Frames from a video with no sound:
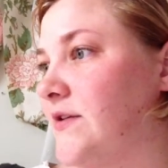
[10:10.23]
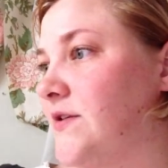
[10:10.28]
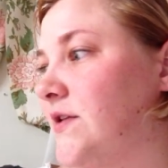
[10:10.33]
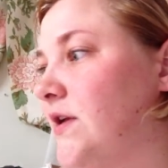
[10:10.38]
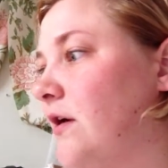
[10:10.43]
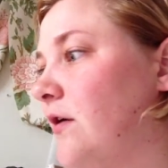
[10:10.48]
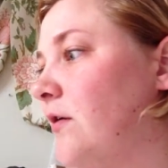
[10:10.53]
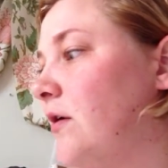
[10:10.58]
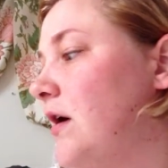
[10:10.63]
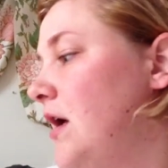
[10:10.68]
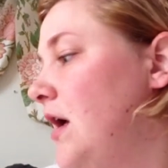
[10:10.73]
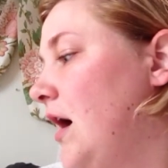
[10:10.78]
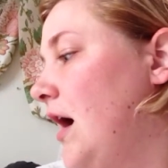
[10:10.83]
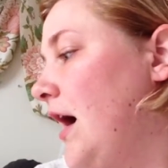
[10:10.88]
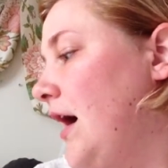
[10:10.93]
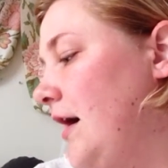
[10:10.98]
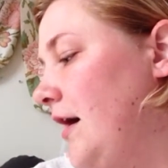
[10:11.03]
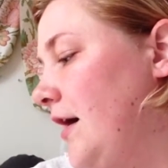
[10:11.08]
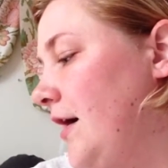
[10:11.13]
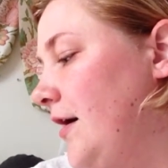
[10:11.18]
So
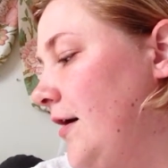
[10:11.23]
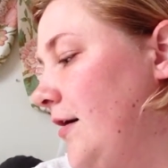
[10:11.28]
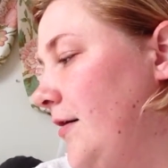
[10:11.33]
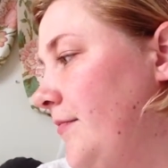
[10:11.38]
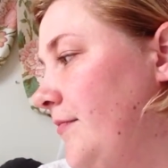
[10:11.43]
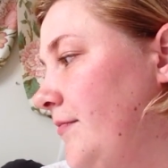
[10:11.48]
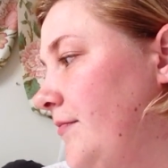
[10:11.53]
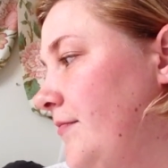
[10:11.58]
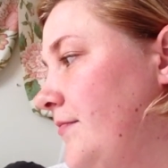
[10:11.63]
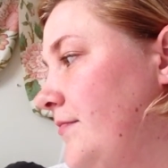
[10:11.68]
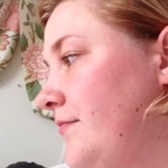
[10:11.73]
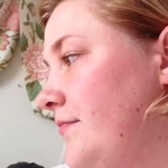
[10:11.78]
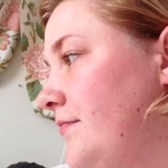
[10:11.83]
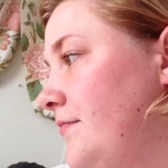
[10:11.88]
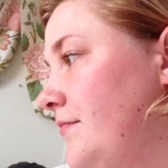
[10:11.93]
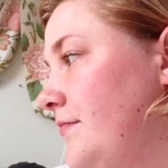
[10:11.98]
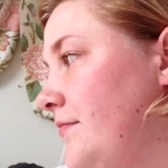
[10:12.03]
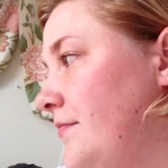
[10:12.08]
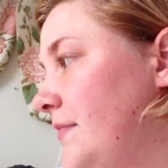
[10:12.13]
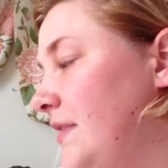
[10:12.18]

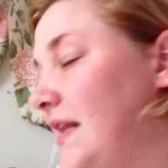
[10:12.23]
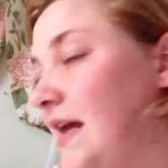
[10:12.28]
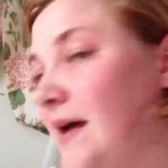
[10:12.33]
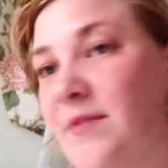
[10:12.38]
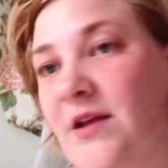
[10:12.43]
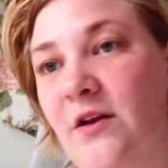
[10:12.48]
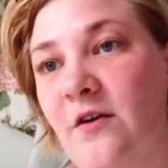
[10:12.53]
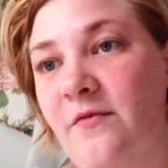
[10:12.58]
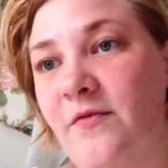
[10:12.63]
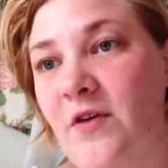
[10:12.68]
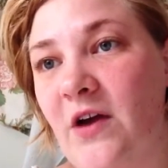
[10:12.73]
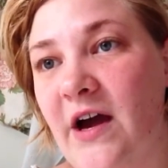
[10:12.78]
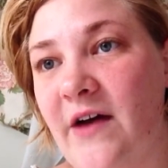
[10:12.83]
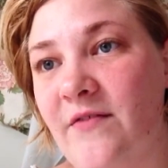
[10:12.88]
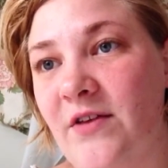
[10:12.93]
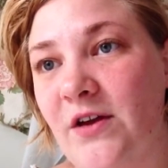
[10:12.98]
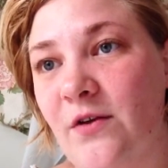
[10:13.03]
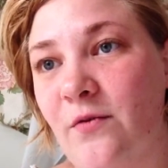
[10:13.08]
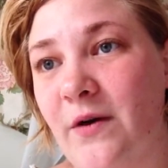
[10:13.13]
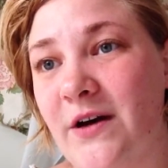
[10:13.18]
let me know if you have
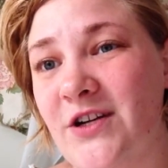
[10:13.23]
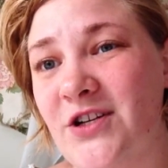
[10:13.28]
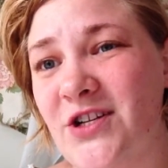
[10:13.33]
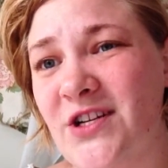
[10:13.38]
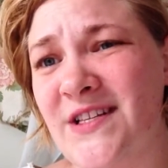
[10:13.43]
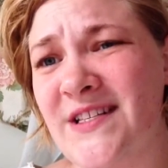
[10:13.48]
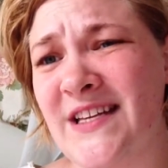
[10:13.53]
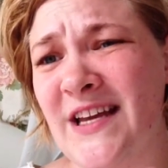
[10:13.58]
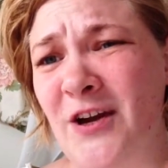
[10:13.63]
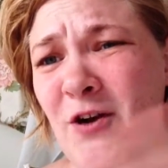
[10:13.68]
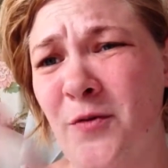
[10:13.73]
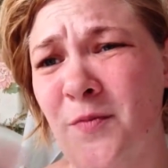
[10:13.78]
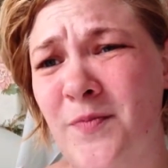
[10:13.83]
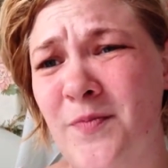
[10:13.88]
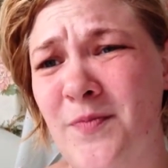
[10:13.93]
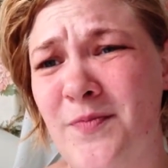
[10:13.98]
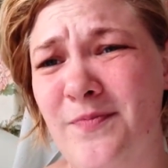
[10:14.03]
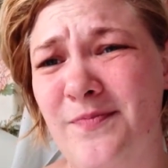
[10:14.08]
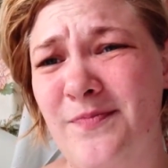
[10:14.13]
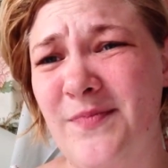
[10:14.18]
any questions. I hope
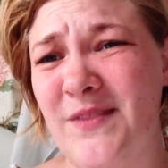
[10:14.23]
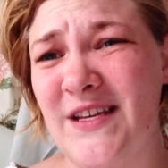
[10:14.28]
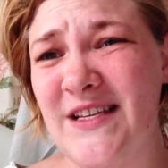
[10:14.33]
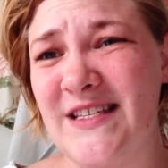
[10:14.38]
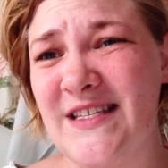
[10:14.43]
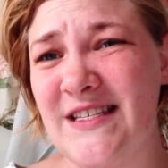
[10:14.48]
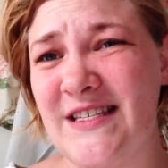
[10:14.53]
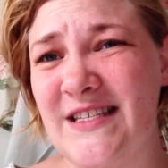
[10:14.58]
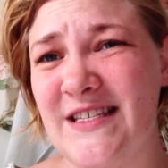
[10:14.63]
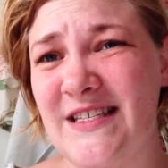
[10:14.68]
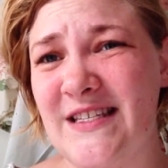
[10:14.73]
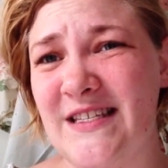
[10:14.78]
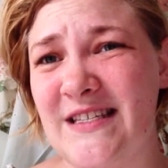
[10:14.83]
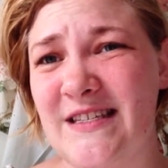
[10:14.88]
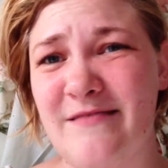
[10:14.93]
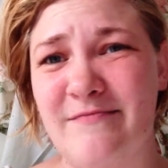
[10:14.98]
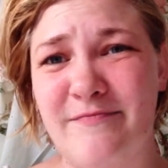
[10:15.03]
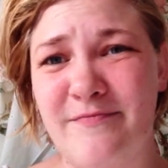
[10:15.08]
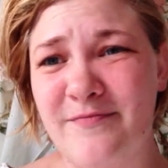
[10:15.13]
this